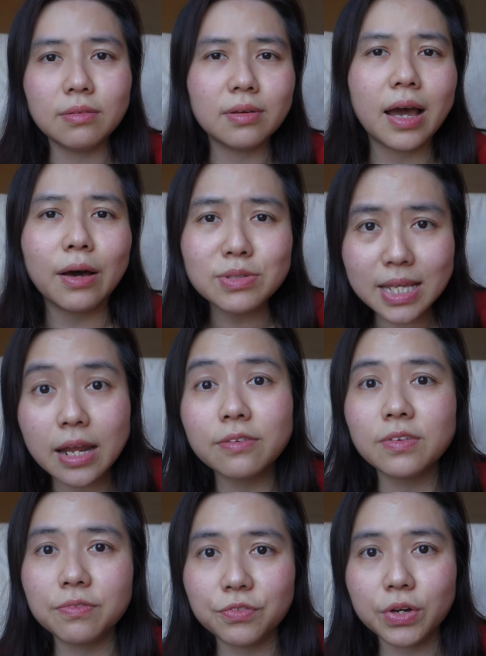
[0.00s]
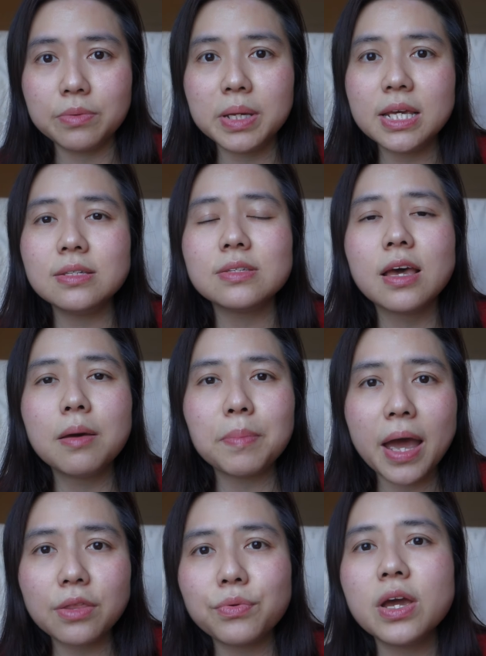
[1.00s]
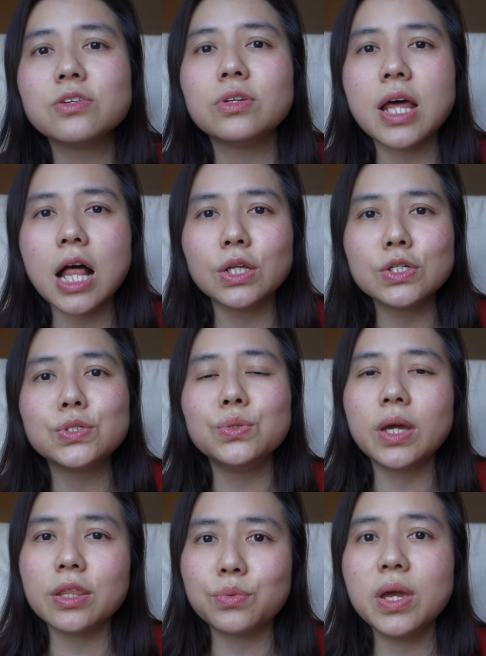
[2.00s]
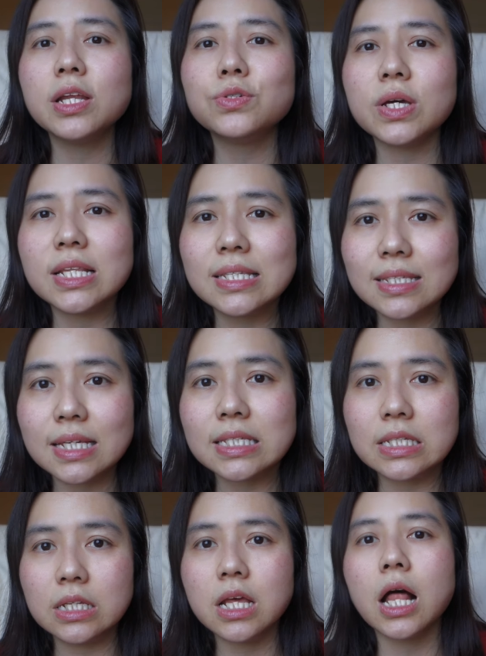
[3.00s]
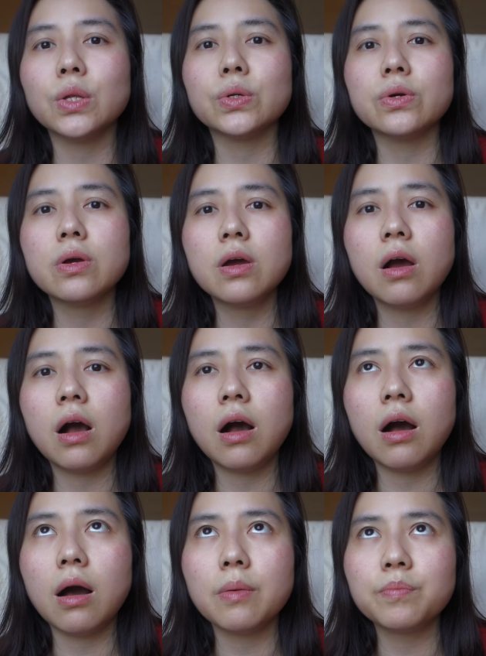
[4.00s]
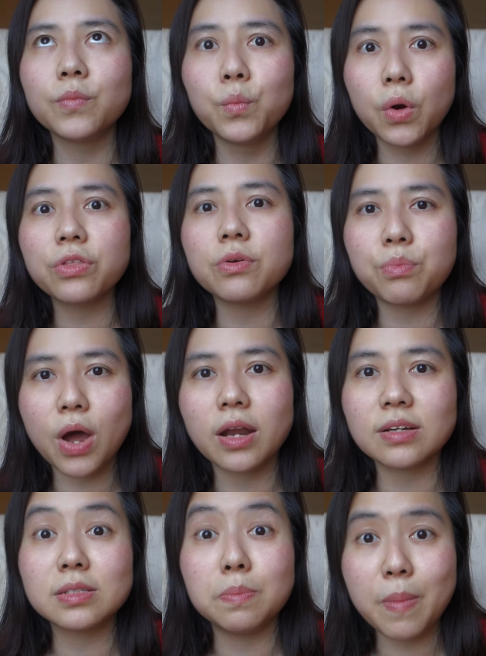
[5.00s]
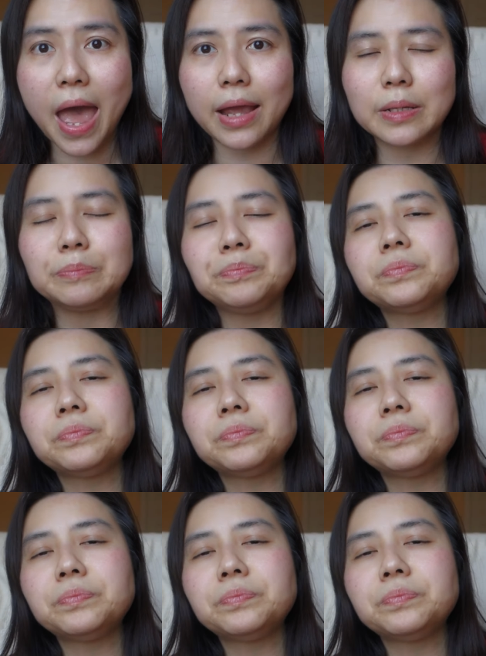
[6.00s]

outside of the freebies, buying $300, you get $360 worth of products back.